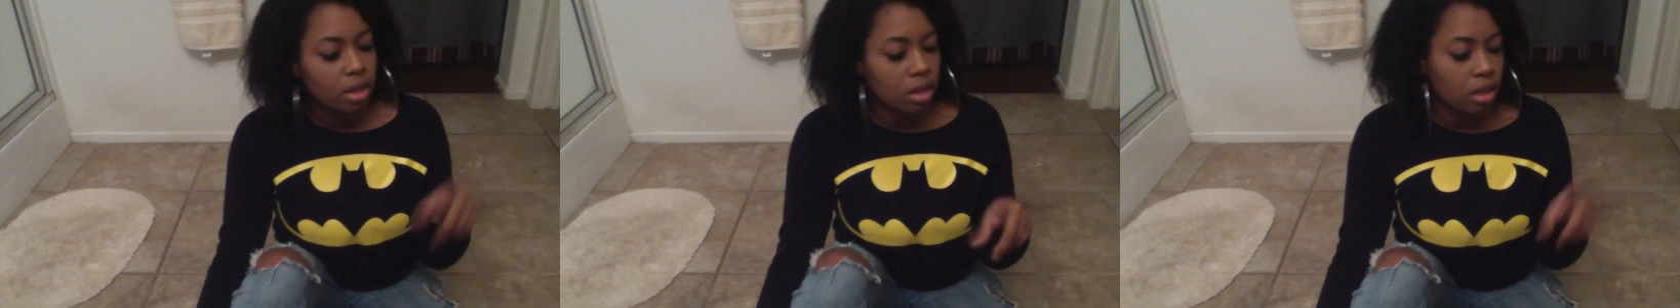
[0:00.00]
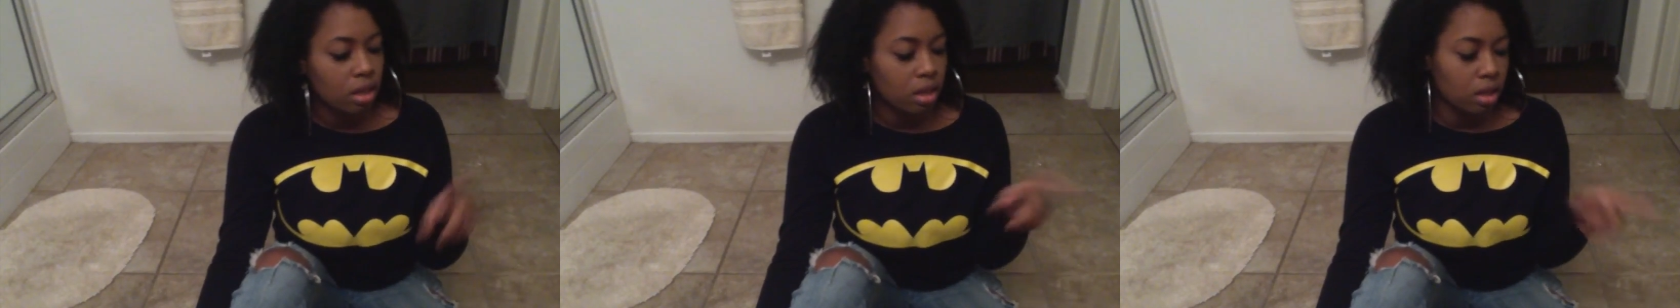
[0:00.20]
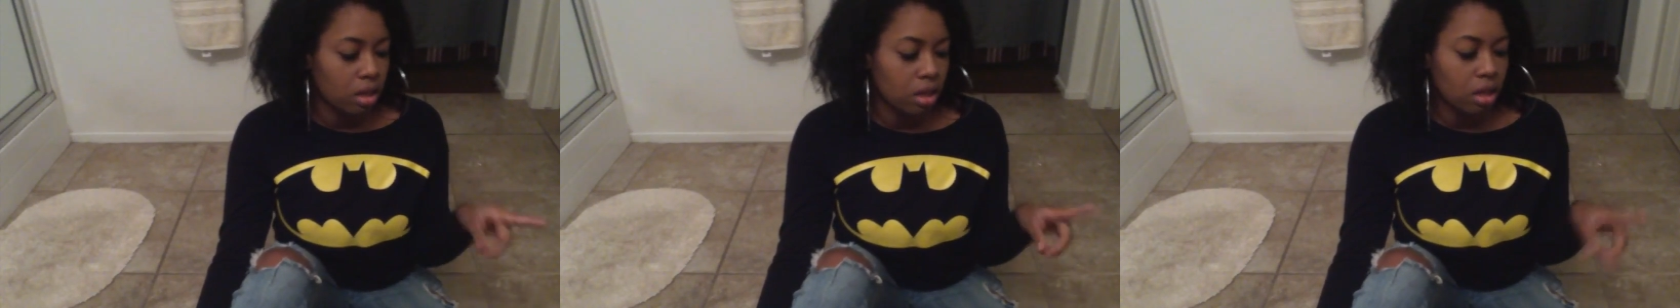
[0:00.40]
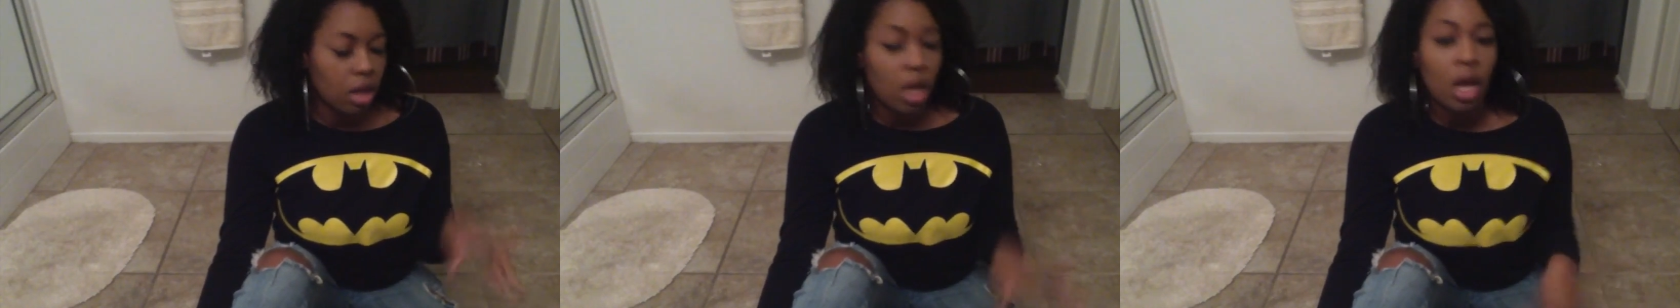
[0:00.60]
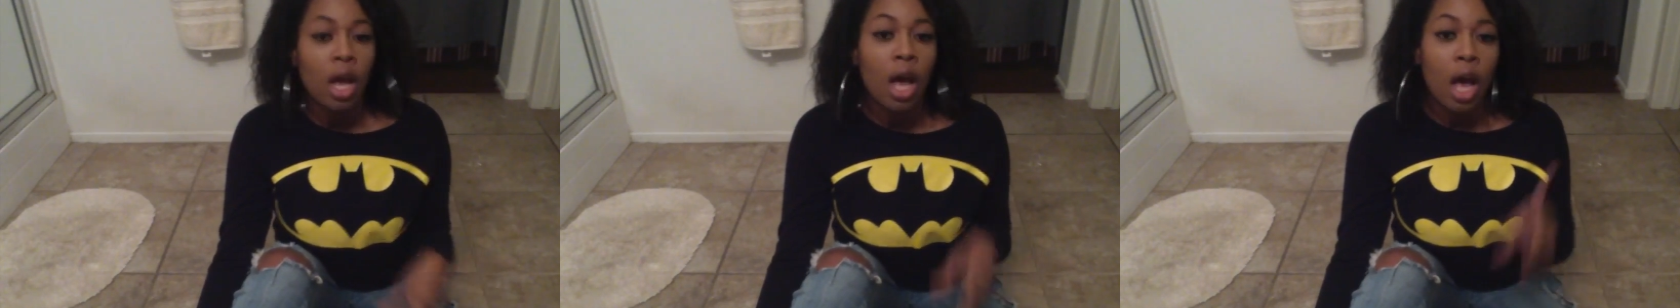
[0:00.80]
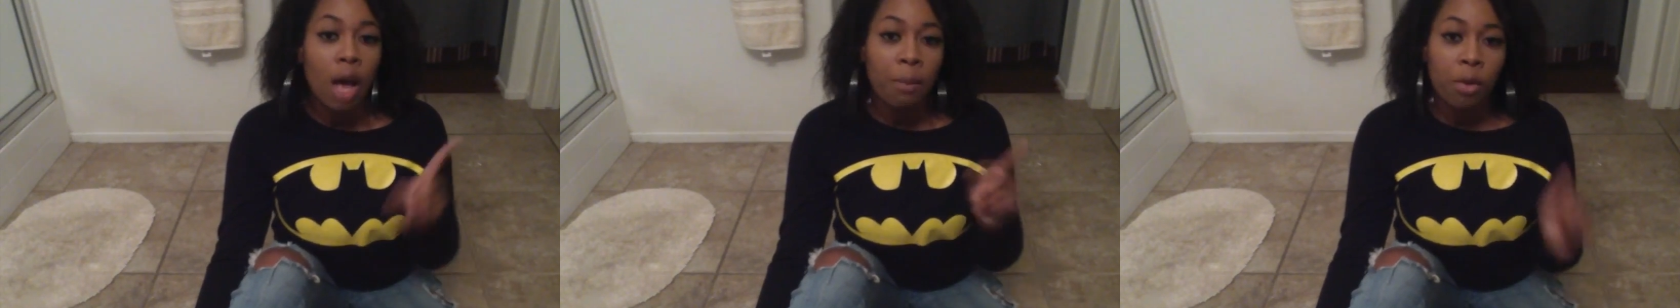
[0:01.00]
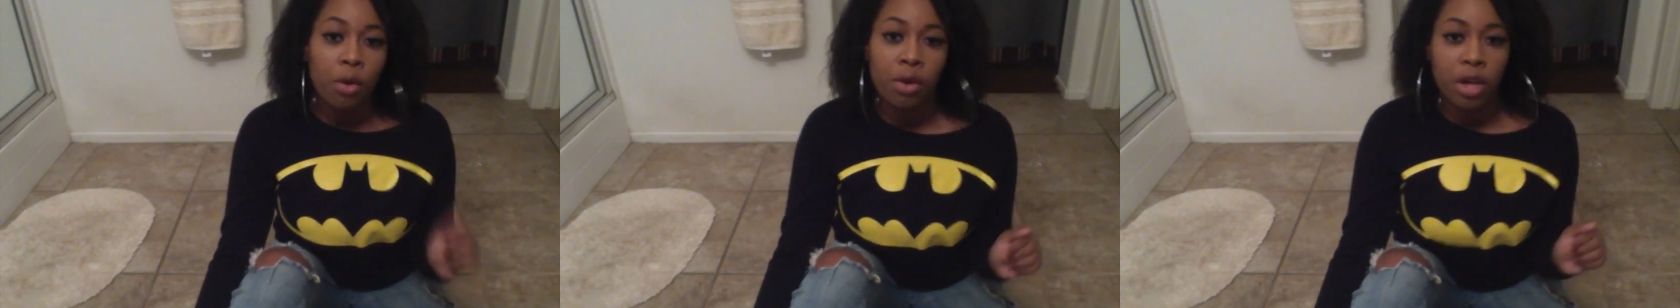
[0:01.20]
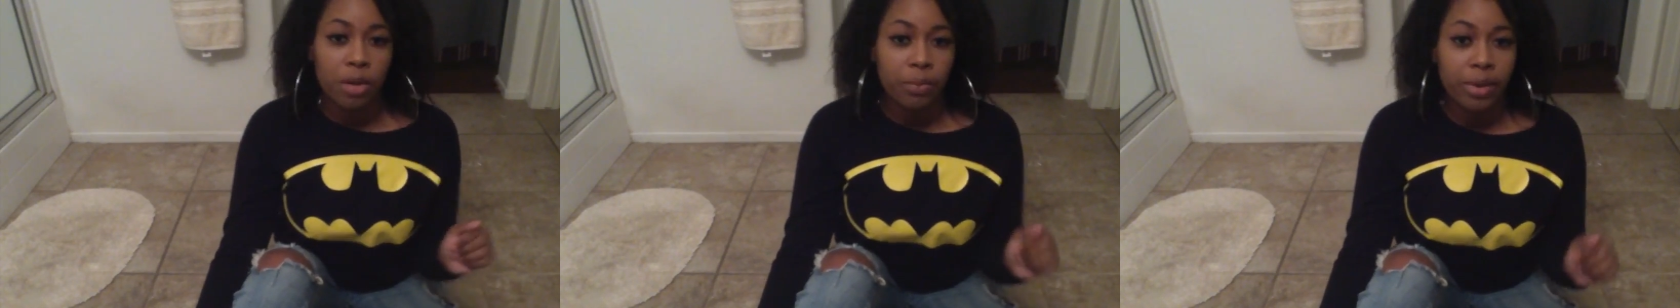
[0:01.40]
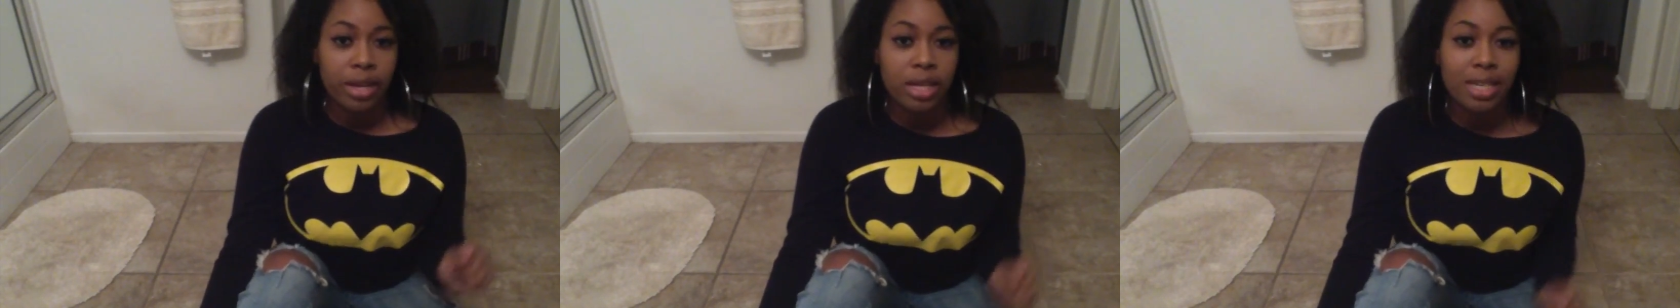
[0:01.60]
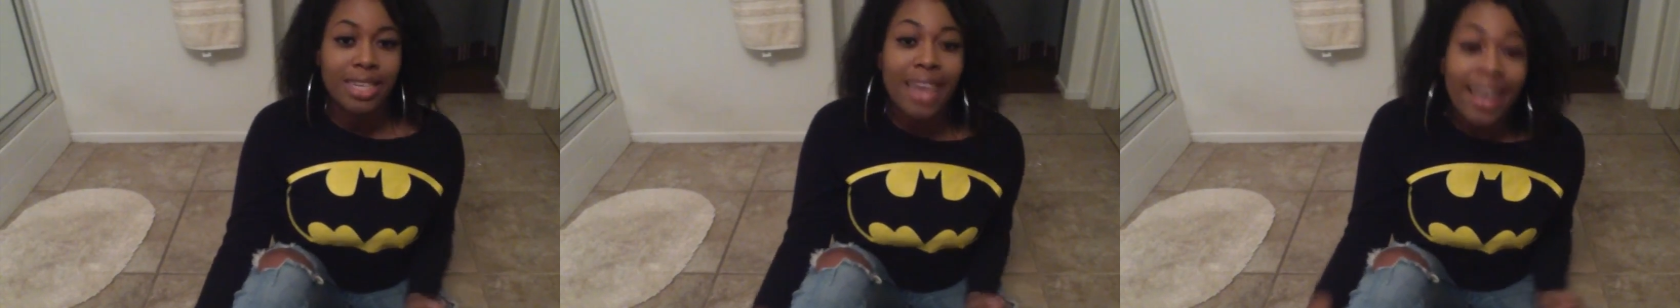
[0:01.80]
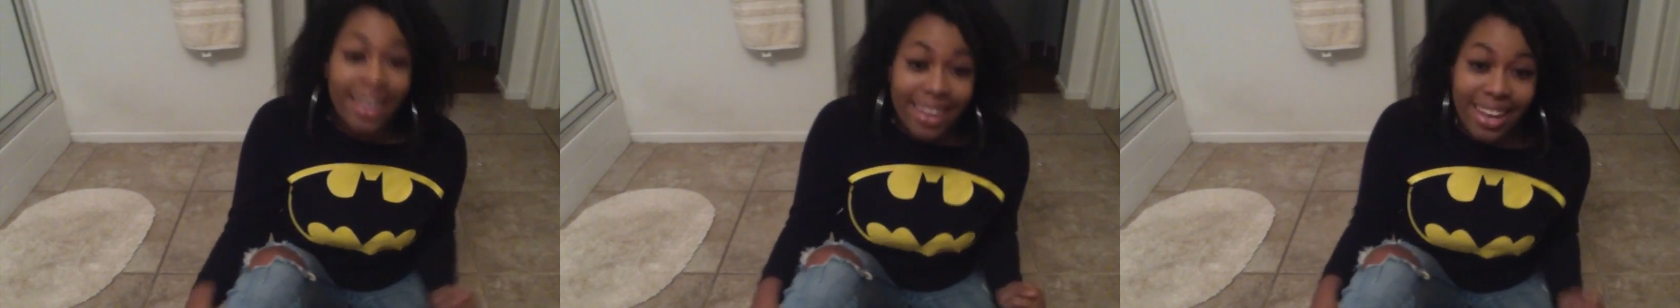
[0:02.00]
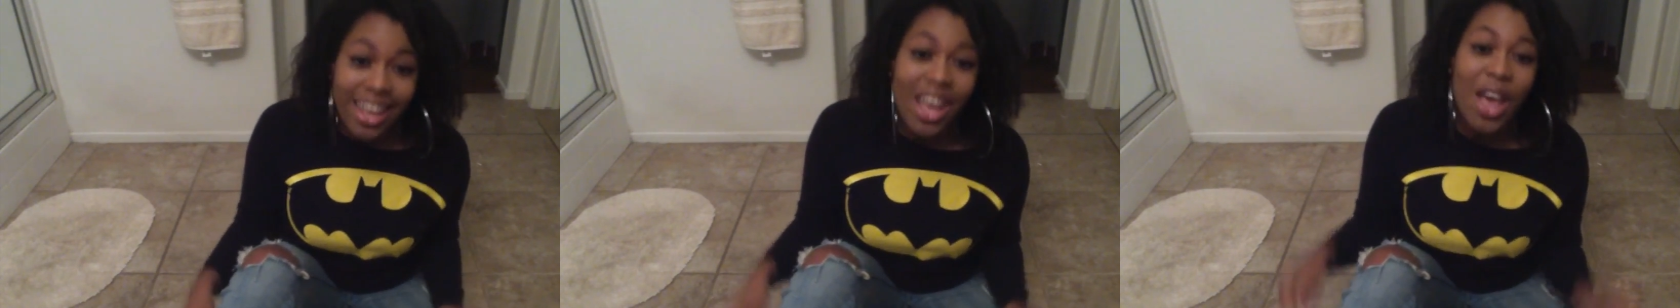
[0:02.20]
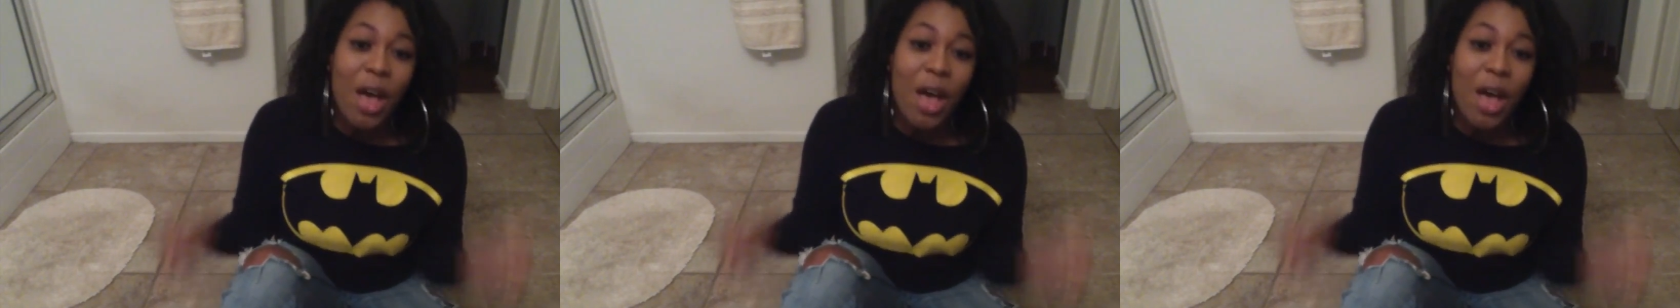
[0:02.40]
then I'm going on a rant.